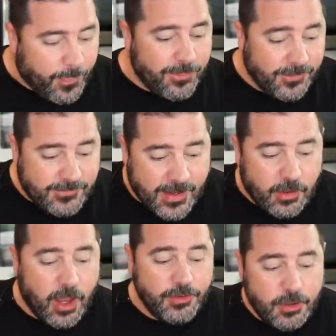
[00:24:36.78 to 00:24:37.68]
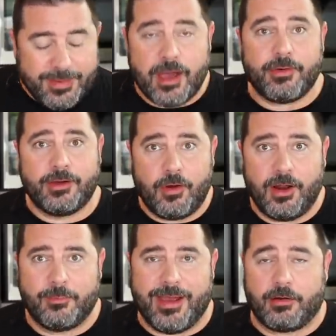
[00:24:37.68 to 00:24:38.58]
This had onion powder and
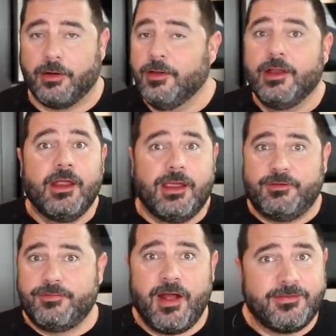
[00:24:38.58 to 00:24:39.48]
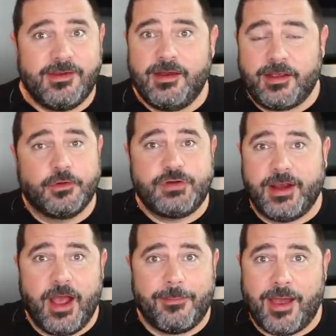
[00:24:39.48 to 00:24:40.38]
garlic powder. If you've not seen it, go
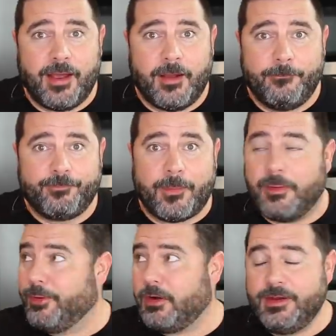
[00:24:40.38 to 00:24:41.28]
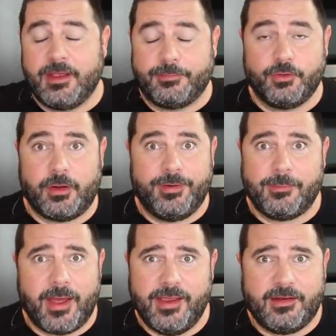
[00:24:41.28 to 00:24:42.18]
check out my, um, I'm gonna put a link up to it up here,
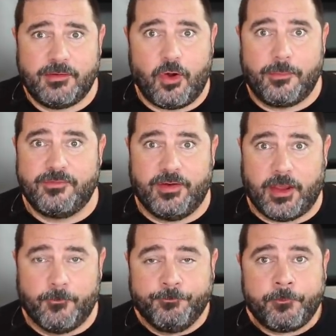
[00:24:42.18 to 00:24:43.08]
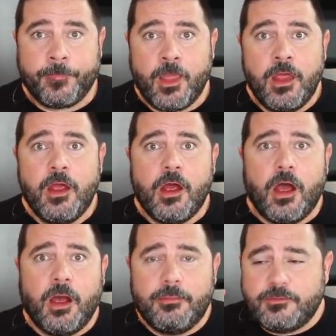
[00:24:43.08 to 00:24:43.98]
my Hidden Carbs video.
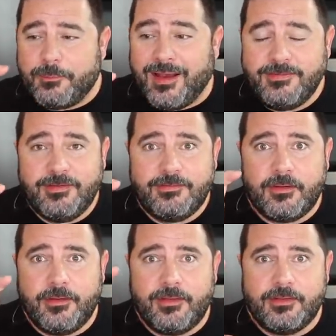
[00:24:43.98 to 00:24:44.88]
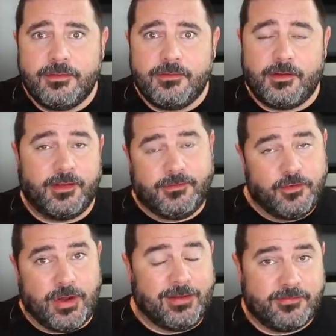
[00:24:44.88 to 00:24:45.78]
Uh, spices, in at least in
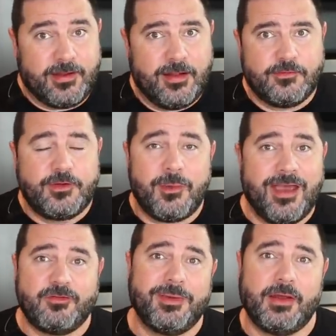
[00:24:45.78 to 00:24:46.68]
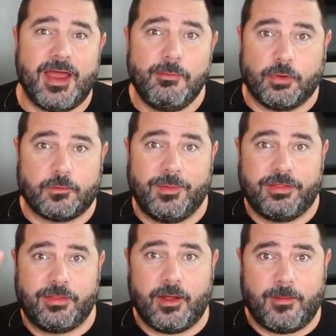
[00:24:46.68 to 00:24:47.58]
the United States, don't have to be labeled
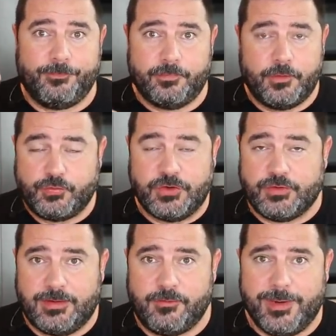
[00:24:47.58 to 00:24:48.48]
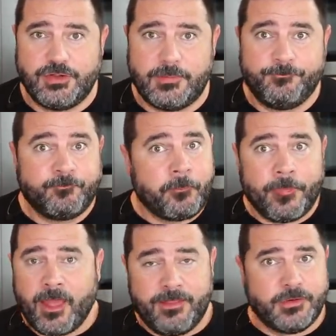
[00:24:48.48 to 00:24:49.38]
with uh, nutritional information.
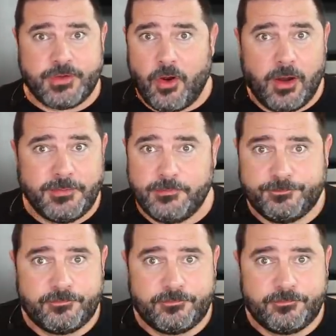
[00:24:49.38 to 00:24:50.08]
There's carbs.